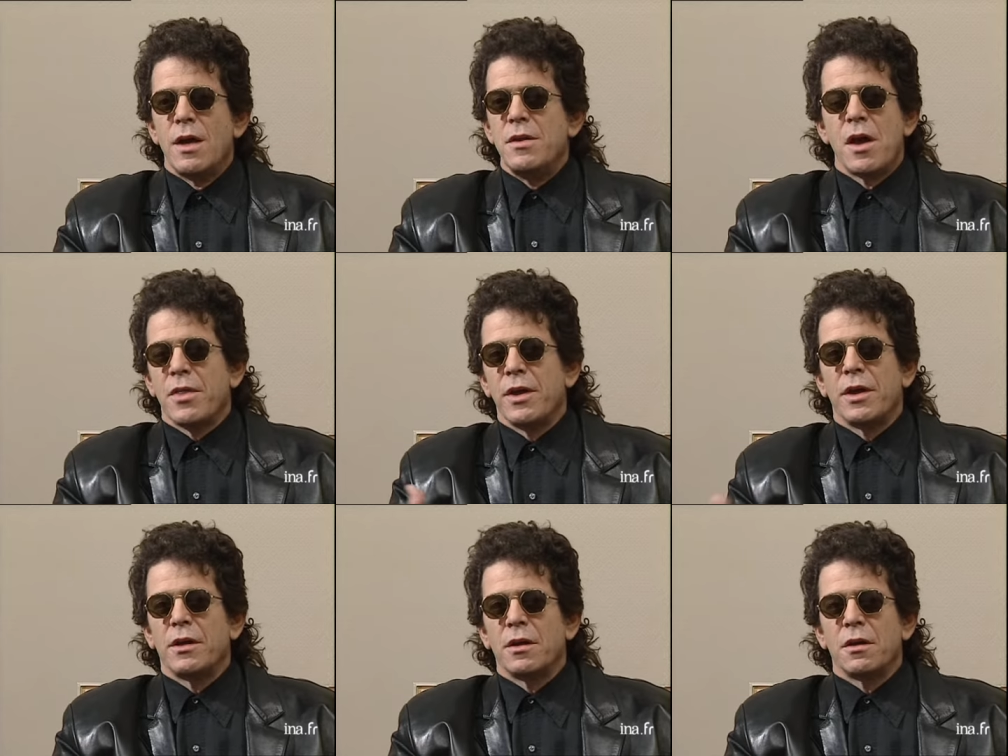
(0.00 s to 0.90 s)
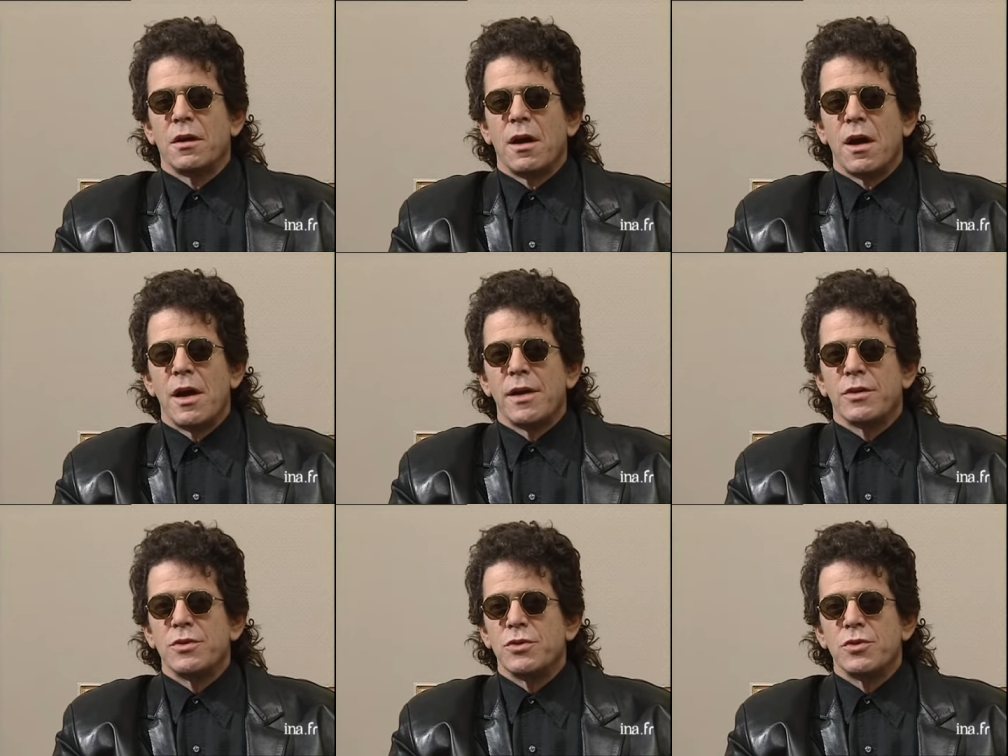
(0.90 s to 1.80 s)
And nothing I
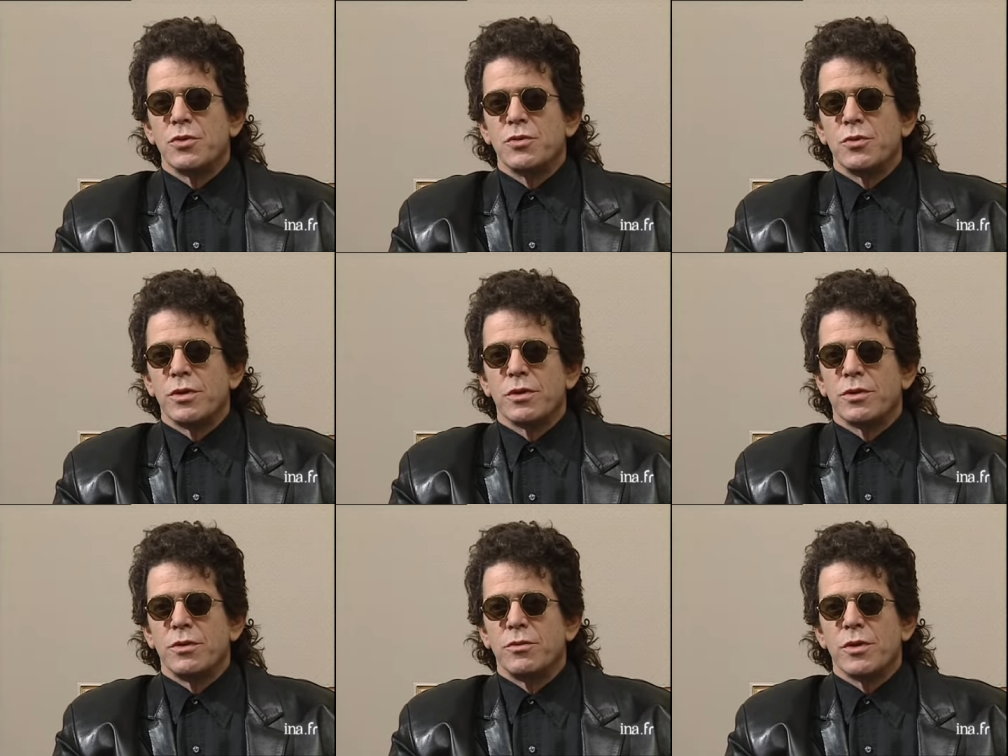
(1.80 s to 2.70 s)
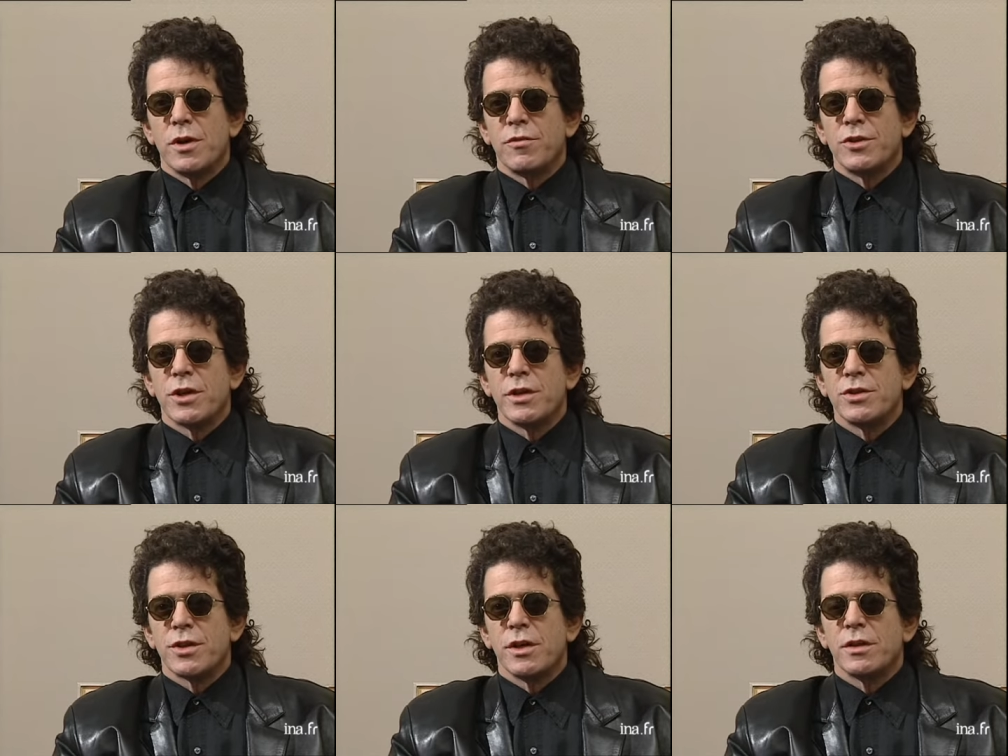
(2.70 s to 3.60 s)
could do would ever
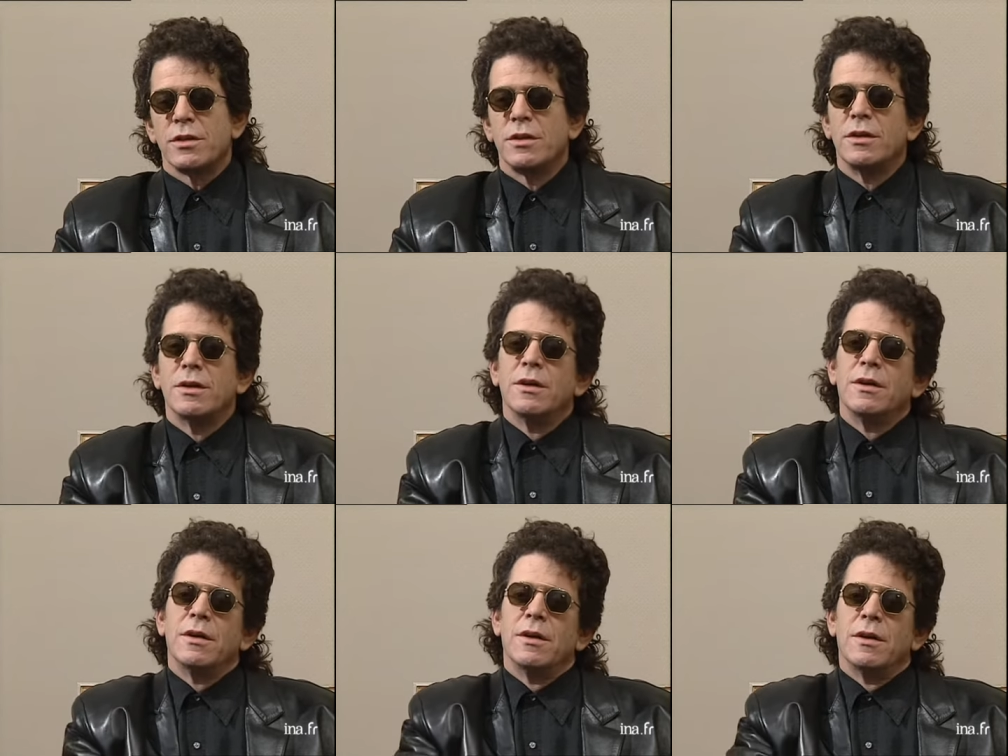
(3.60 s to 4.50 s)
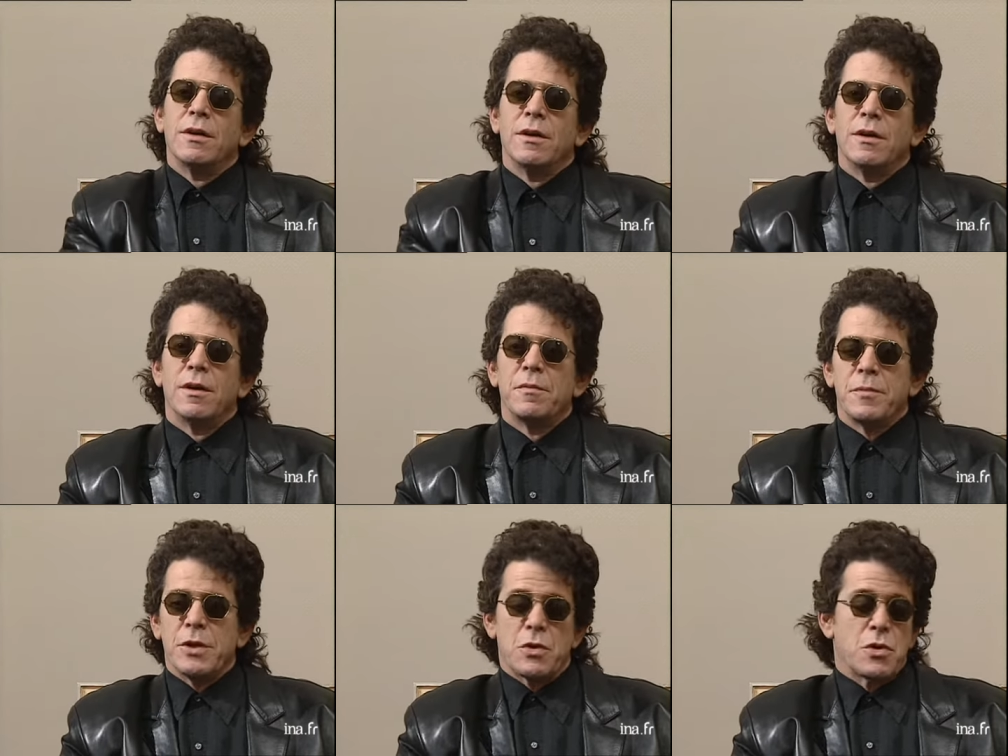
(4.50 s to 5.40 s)
change that
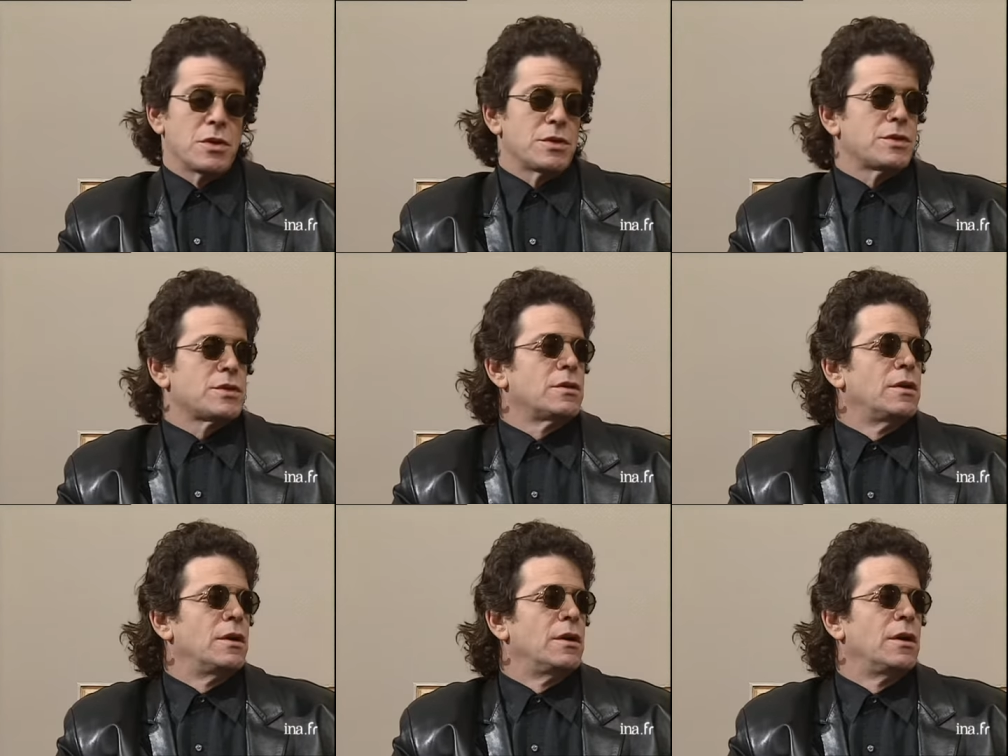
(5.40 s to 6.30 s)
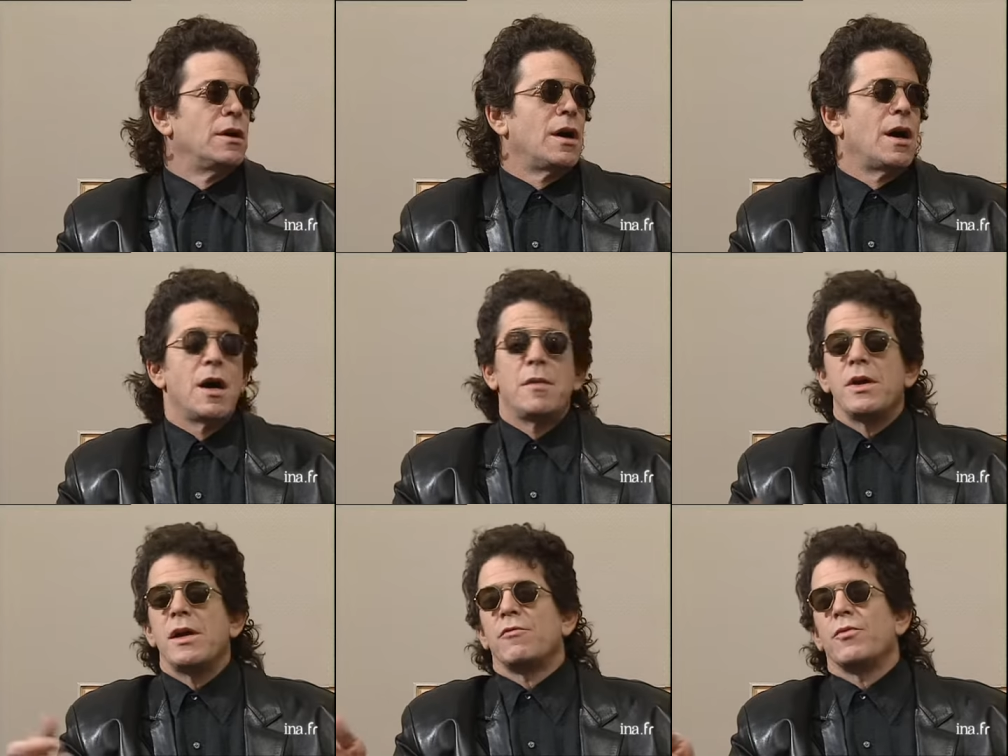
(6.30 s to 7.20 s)
because
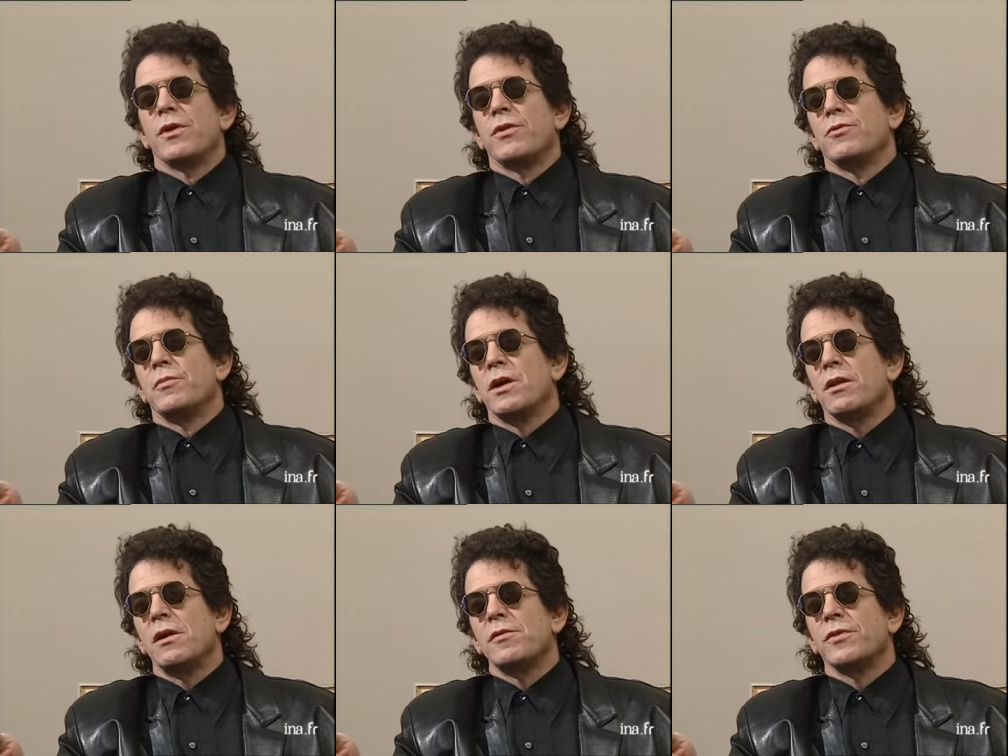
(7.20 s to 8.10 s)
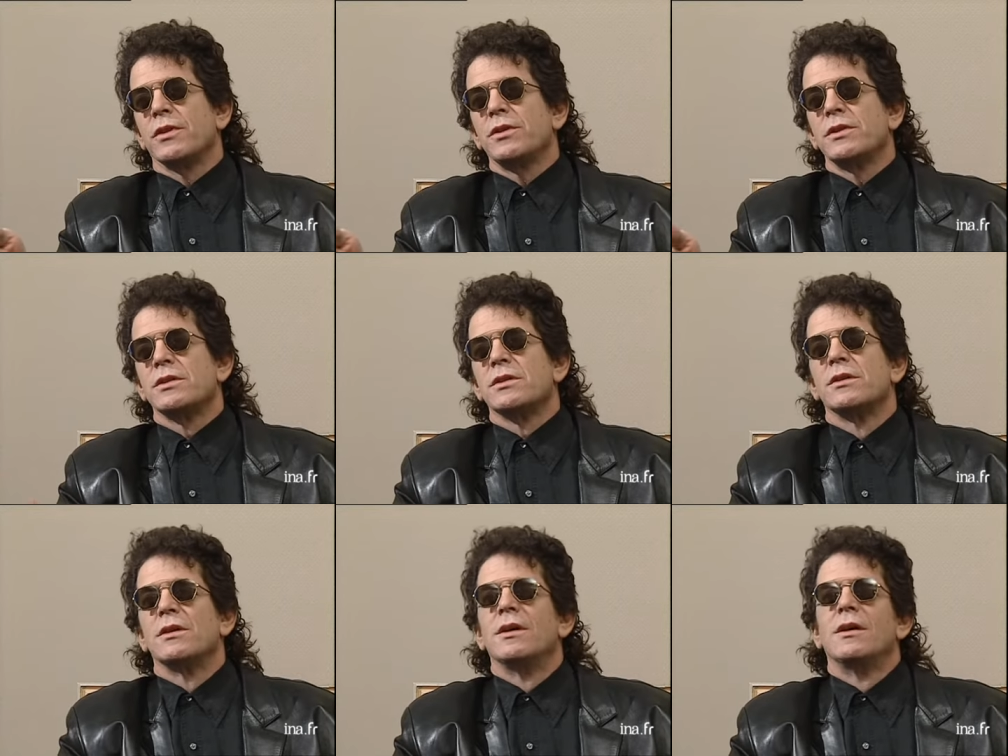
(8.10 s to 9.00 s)
I'm halfway through my life at least,